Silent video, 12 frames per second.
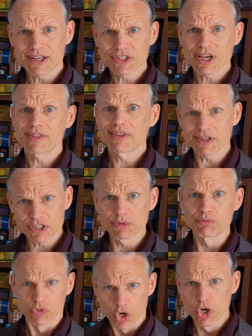I said, there's
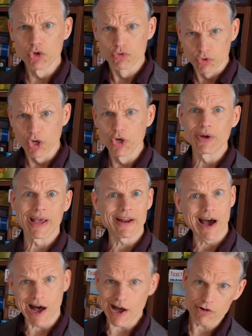some rude, crude, and
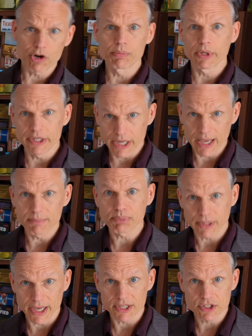horribly named
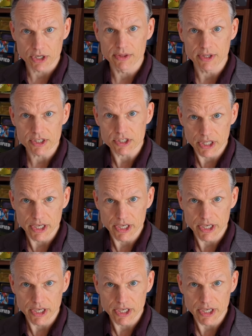plants on this